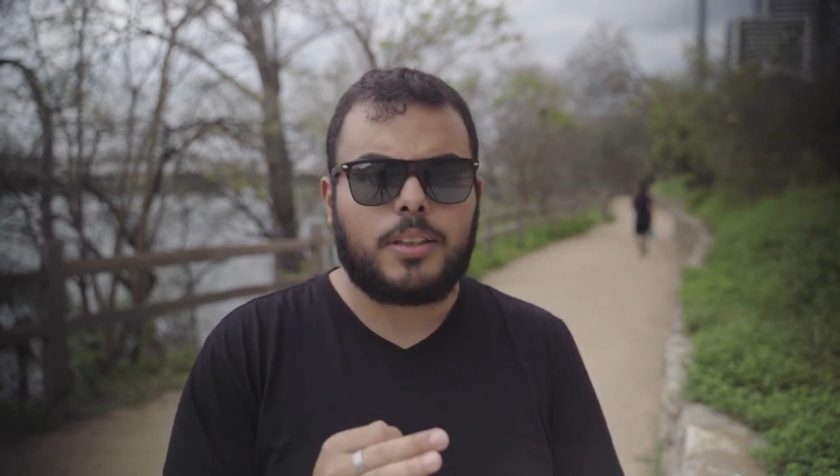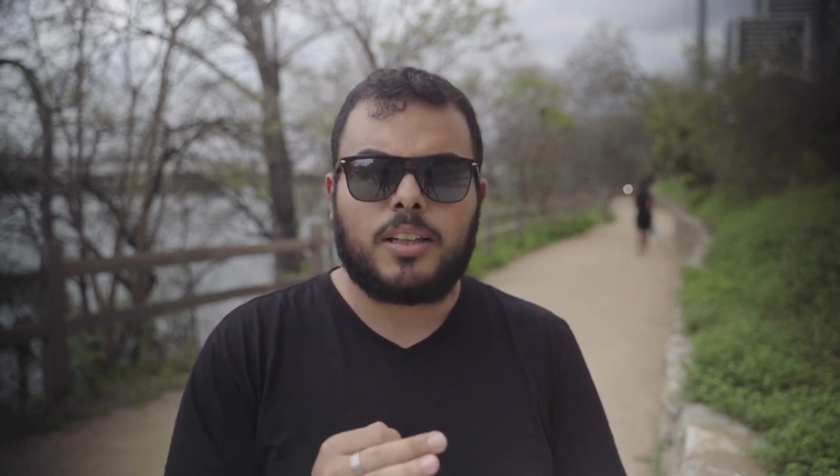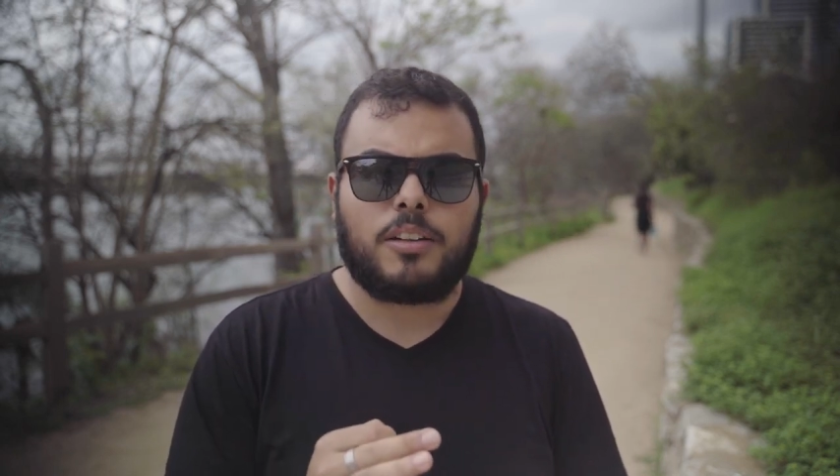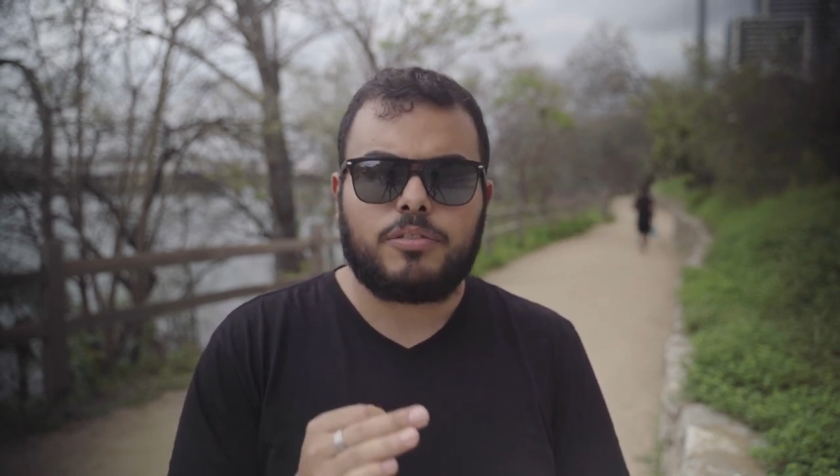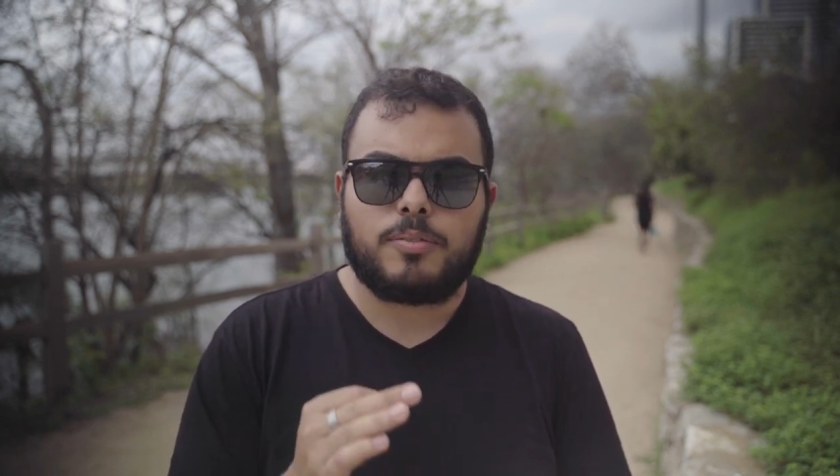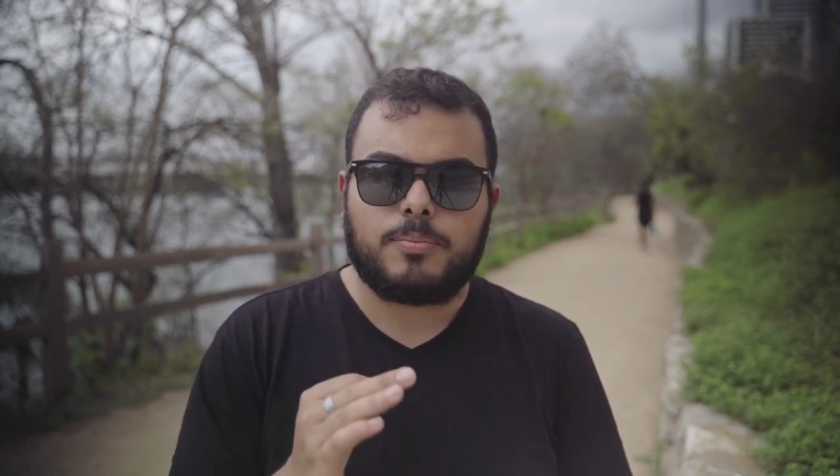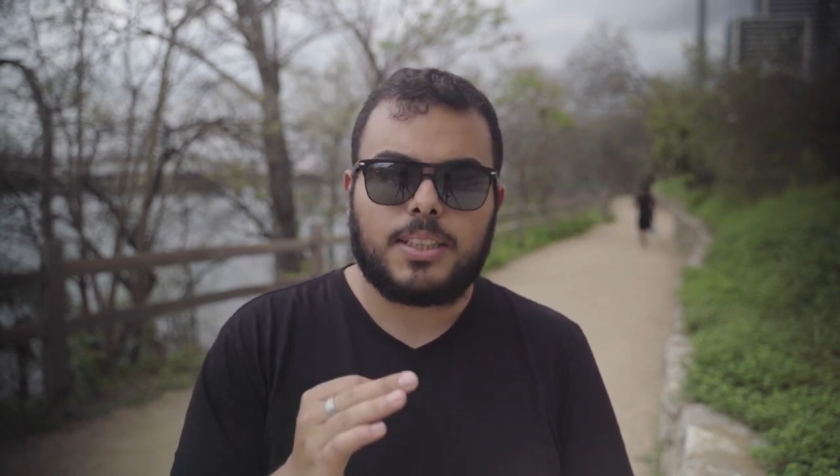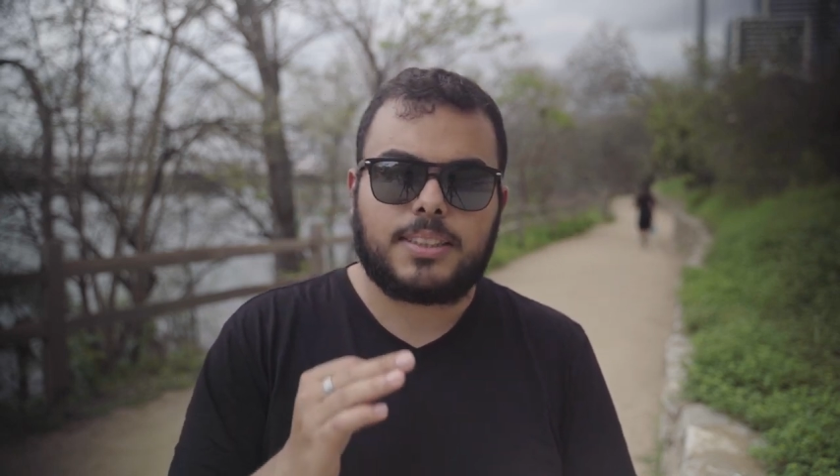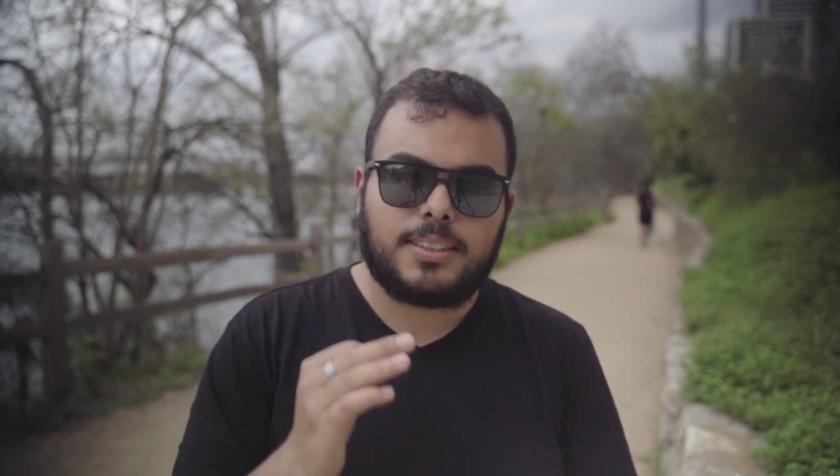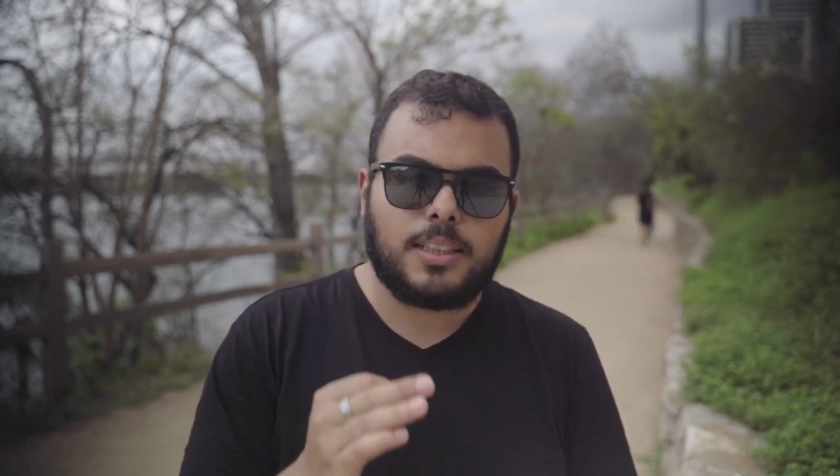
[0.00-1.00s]
enough
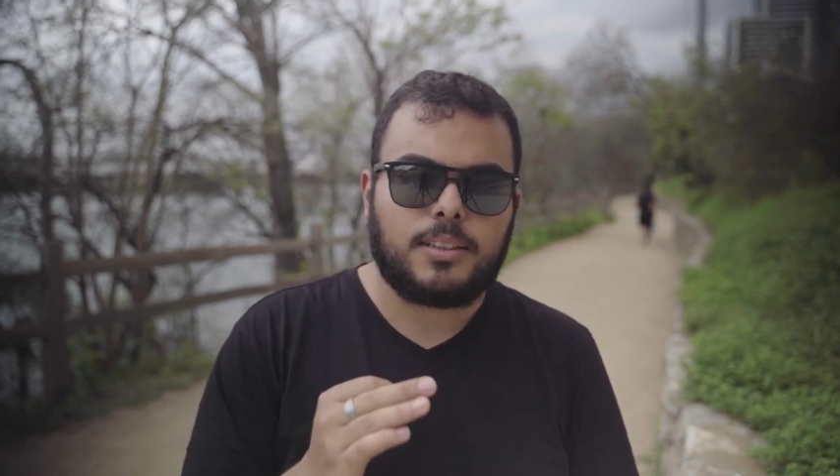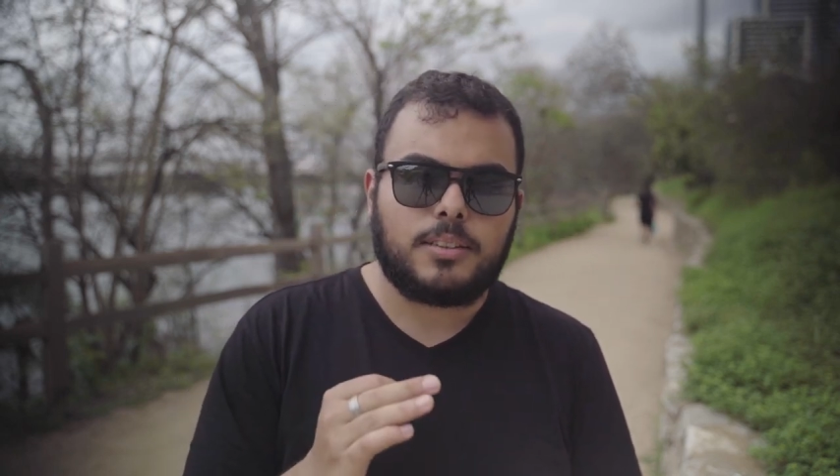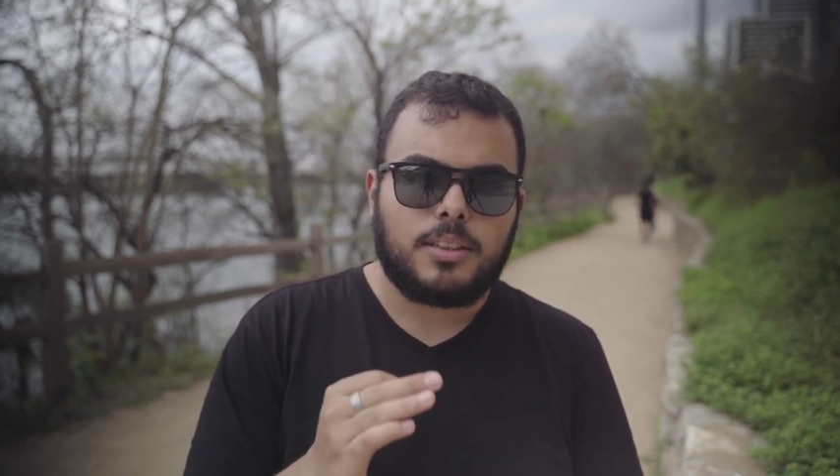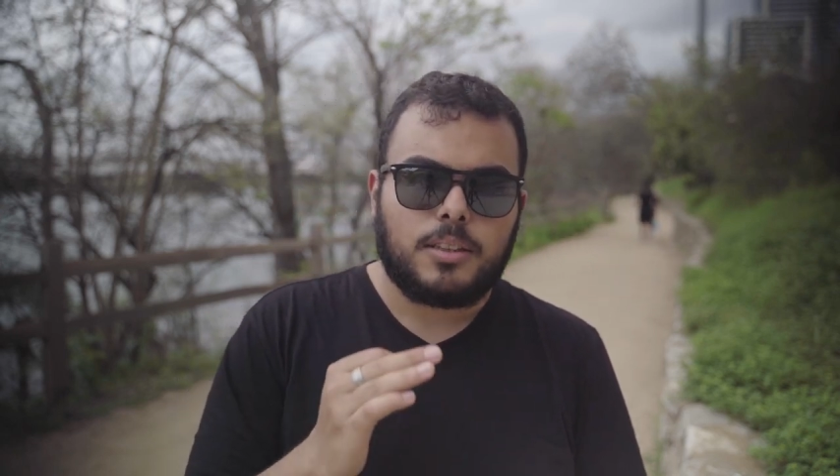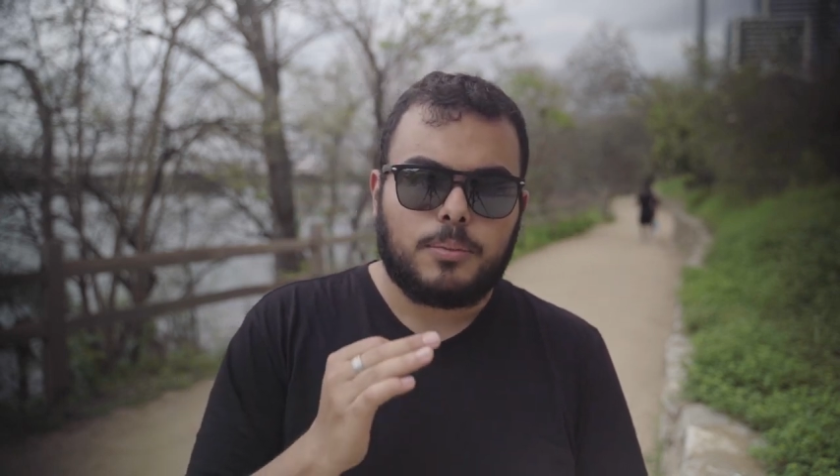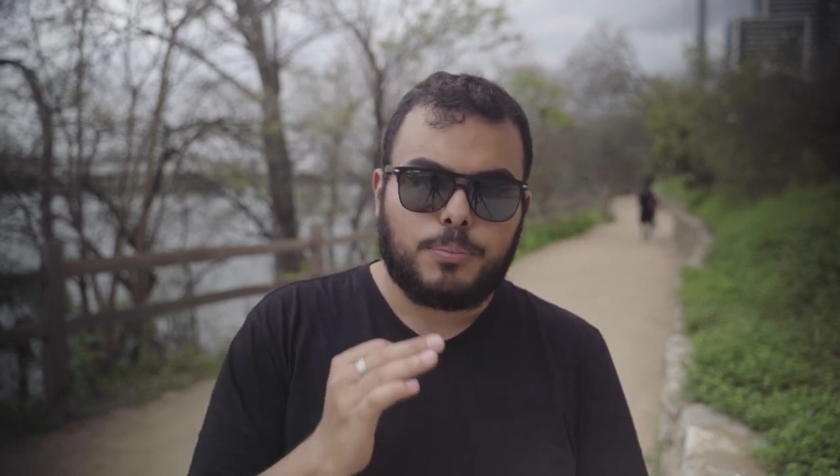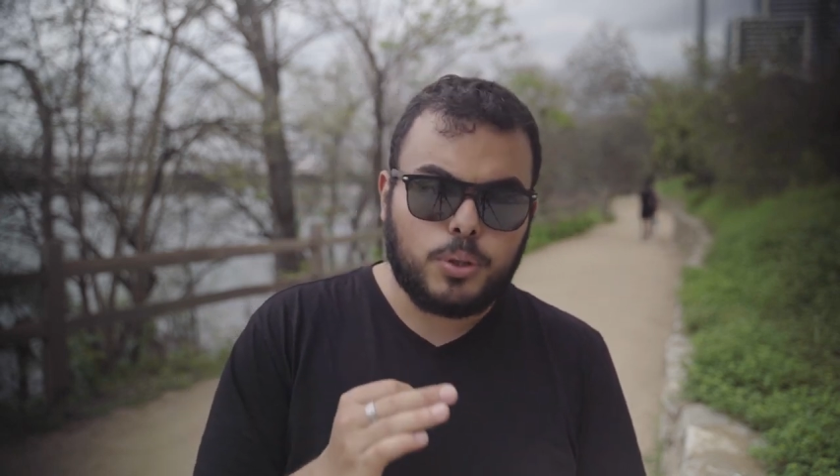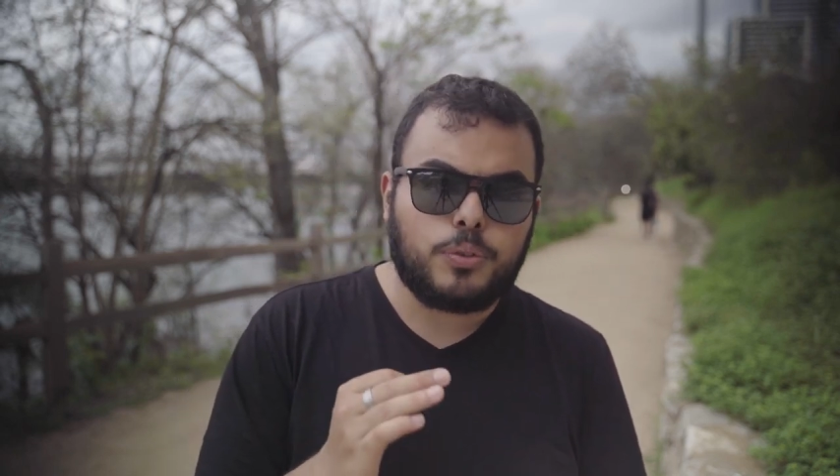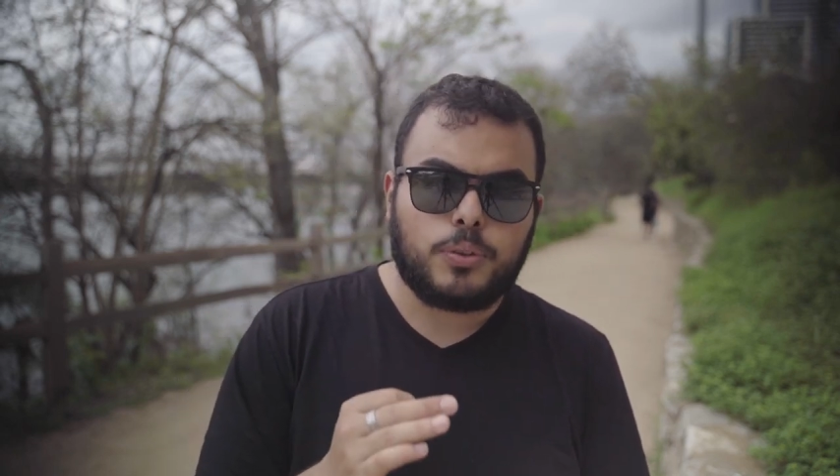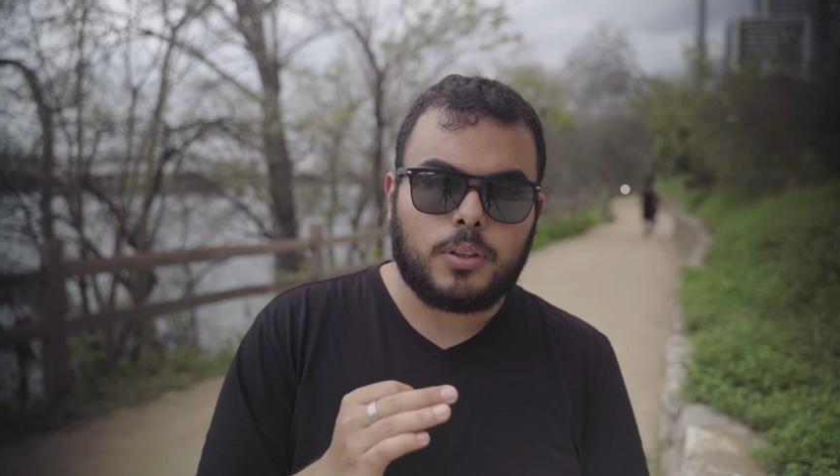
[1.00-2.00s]
but still
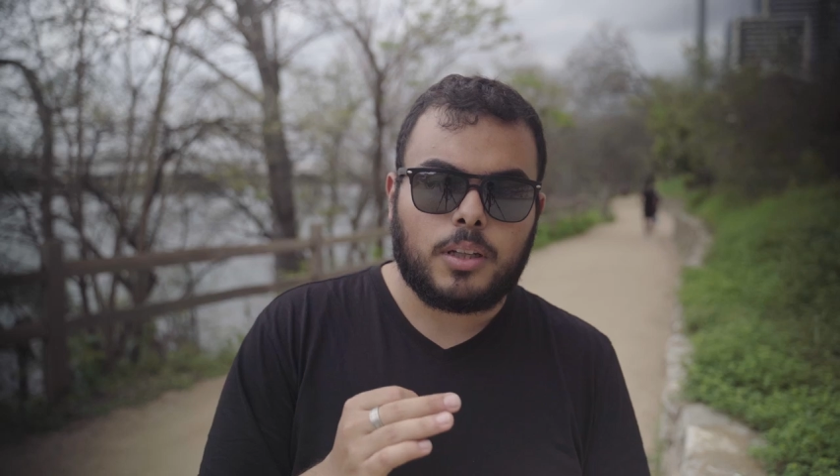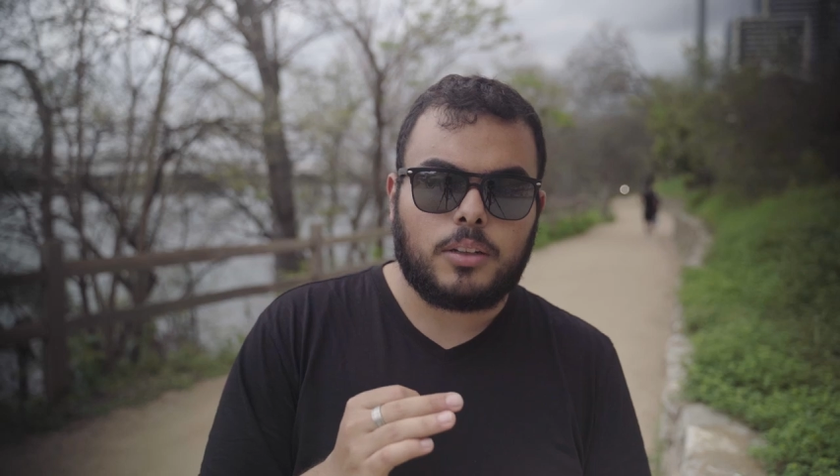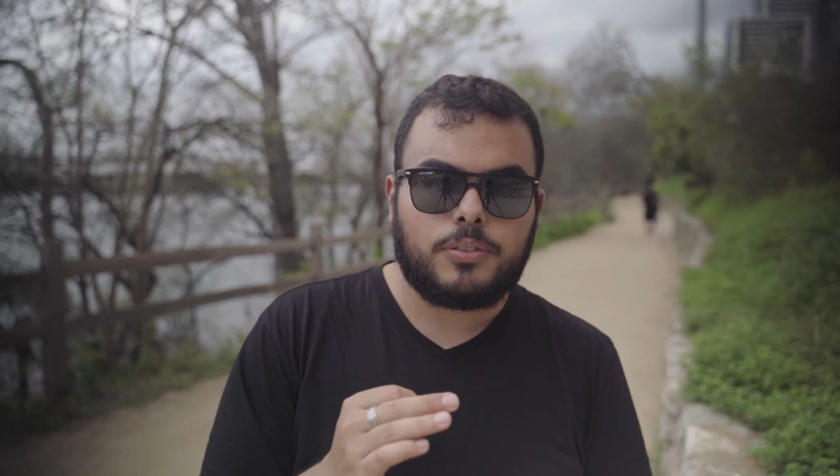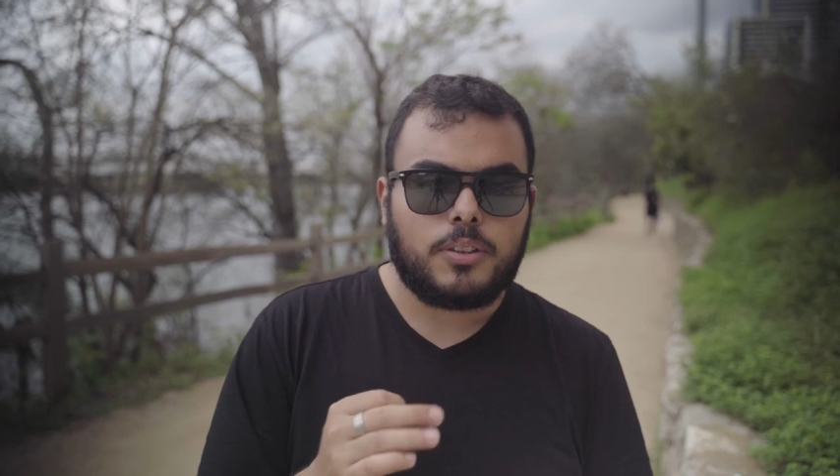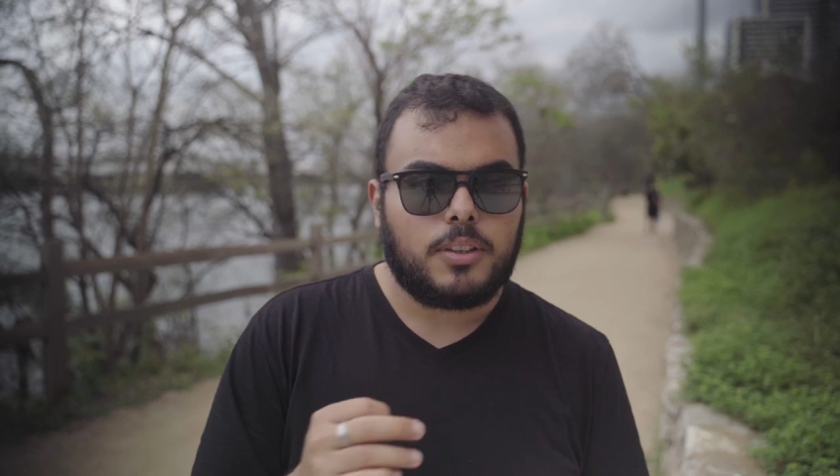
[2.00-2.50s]
beautiful enough